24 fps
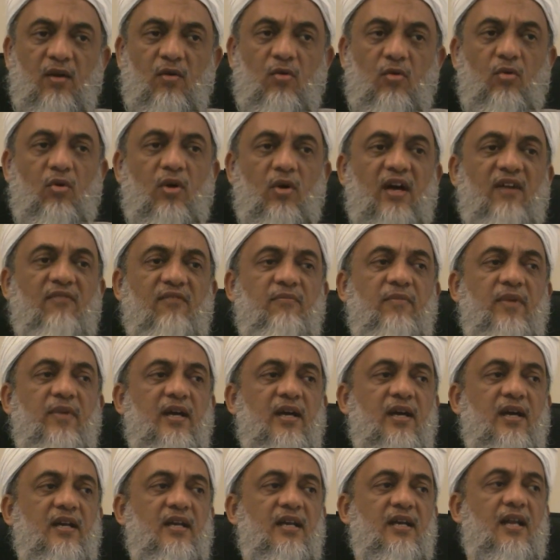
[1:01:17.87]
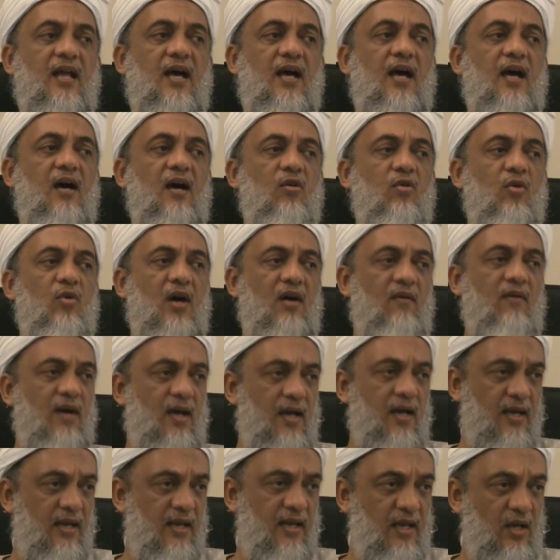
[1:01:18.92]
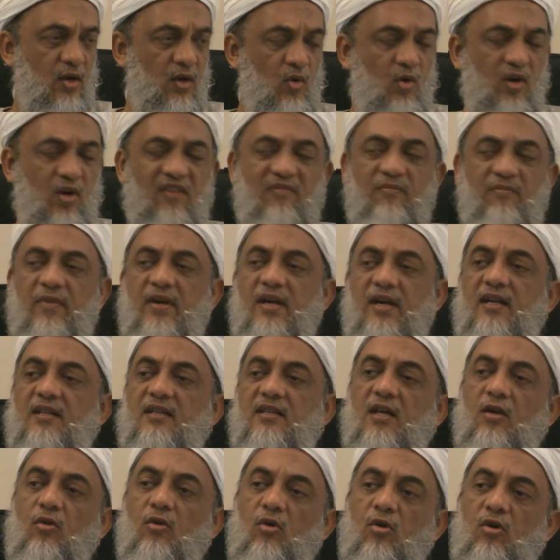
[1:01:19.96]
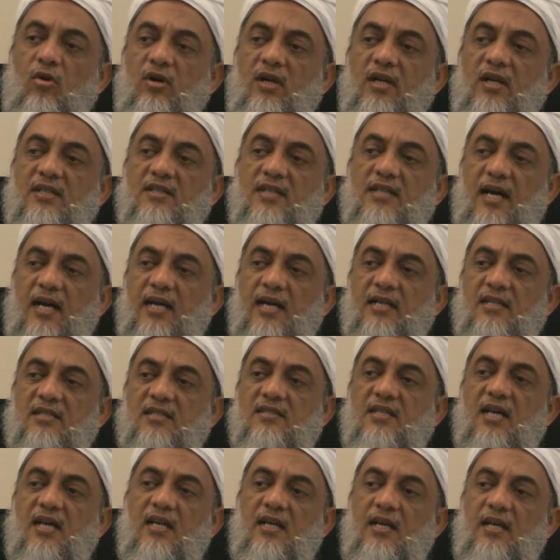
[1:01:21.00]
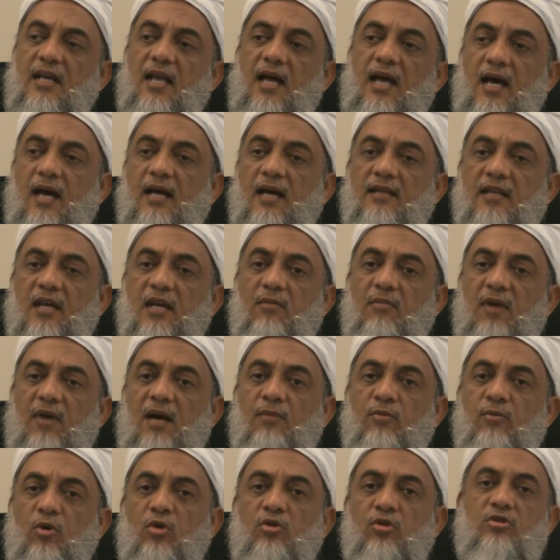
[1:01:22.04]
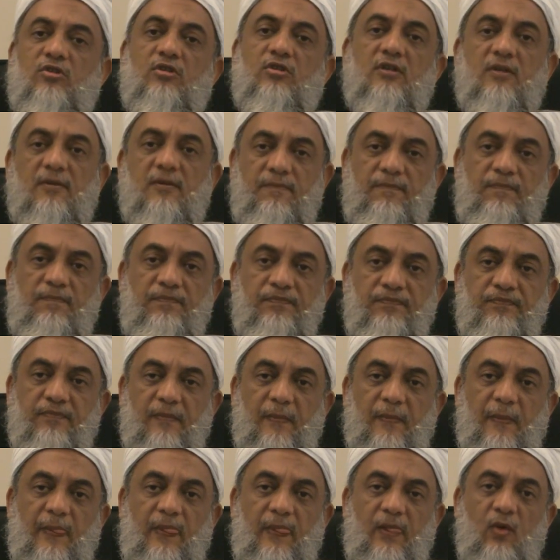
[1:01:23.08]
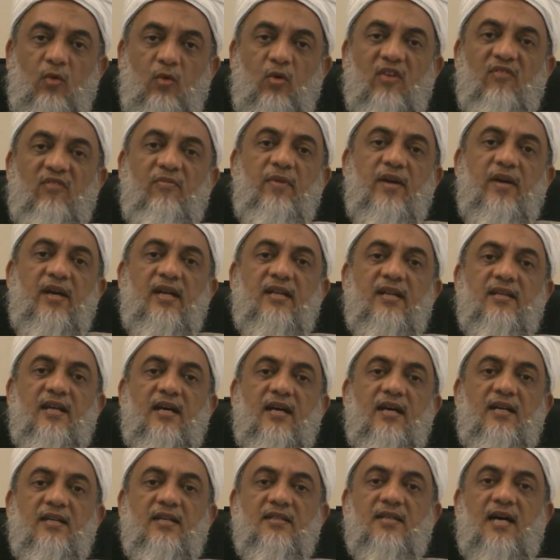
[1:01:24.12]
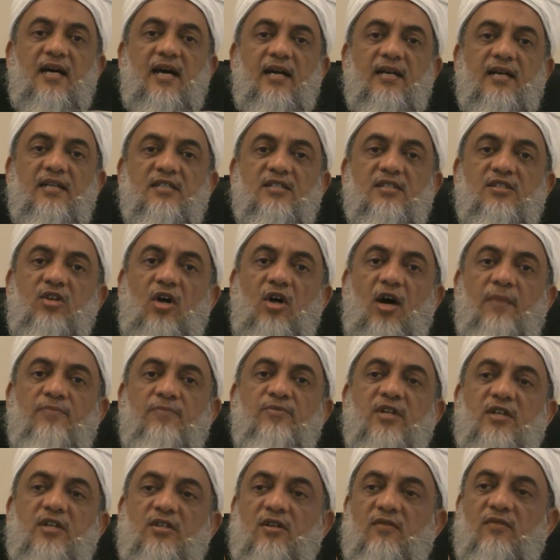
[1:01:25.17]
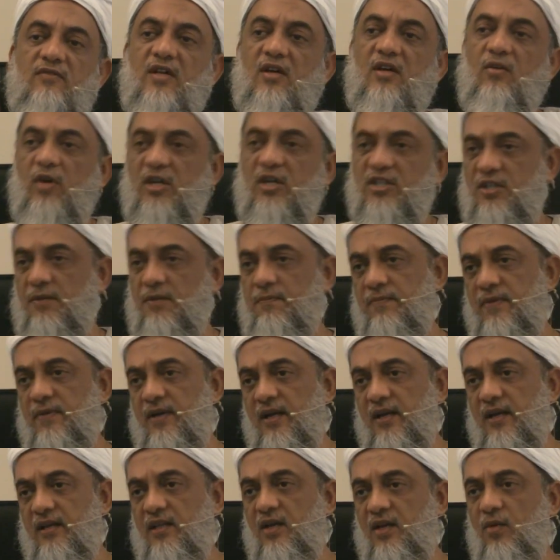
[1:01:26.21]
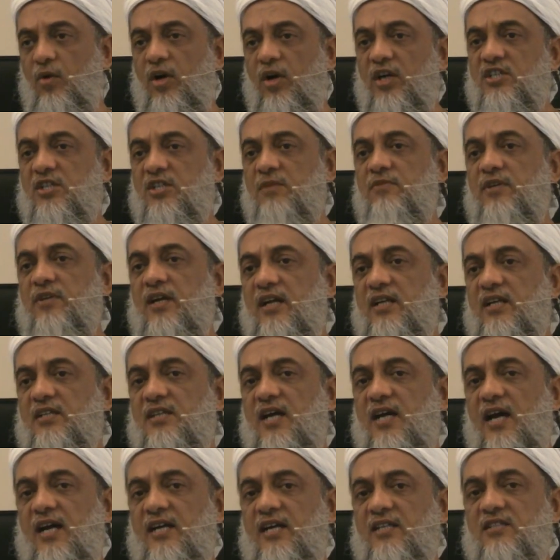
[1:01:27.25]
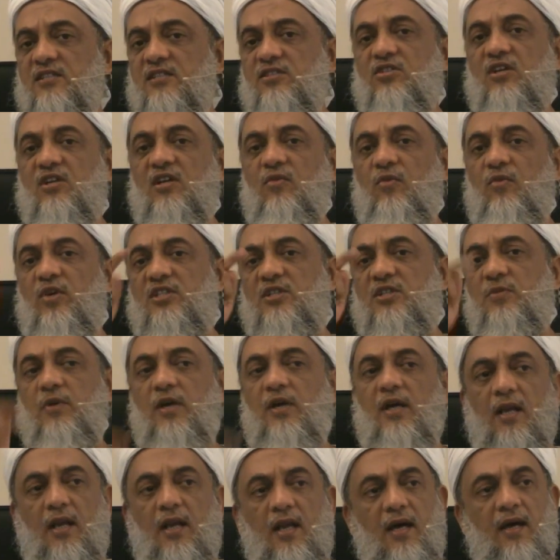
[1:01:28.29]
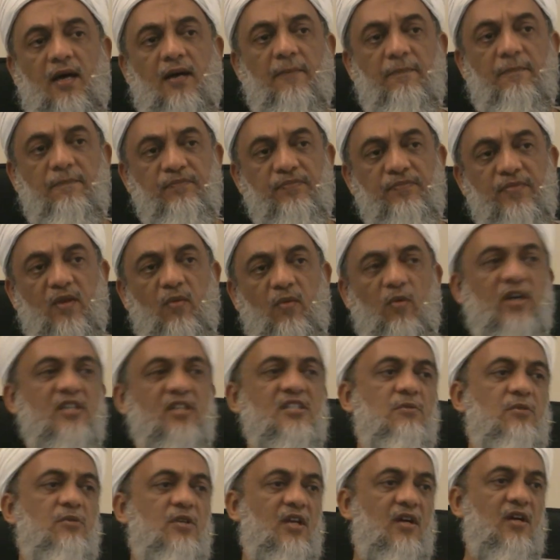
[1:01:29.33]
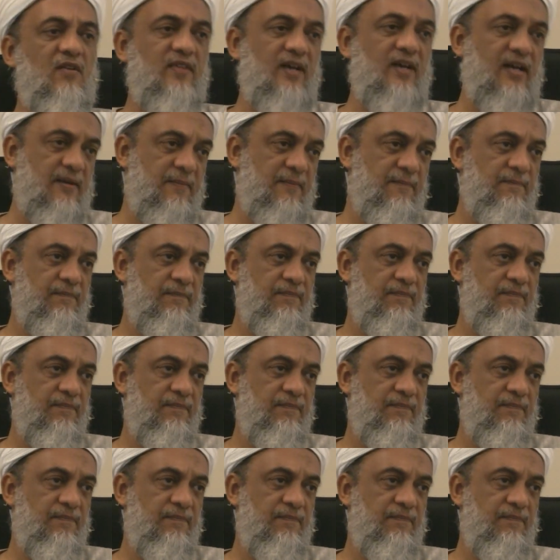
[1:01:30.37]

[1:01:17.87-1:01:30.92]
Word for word: who have made ilahahu hawa, who have made their own desires their ilah, their ma'bud, who have made their desires the object of their worship. They worship their desires instead of worshipping Allah. What is the meaning of that?